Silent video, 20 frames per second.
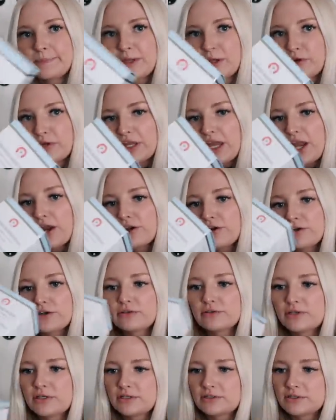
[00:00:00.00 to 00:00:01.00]
Berry
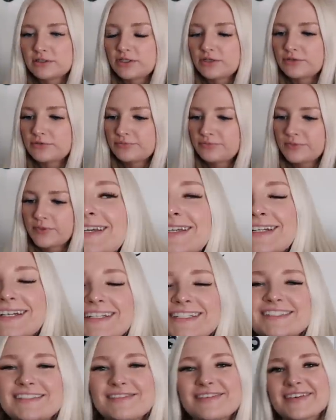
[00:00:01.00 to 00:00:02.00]
Air, I don't know.
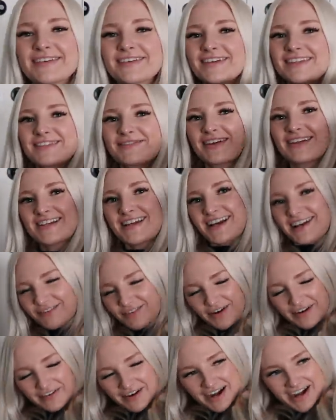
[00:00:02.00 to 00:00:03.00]
She really wants to play tug of
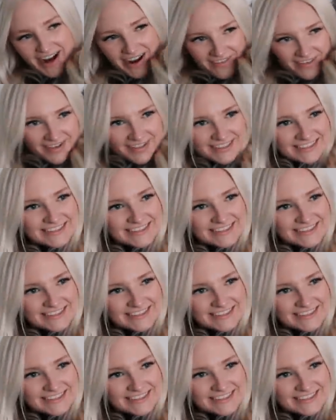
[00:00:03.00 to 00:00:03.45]
war right now.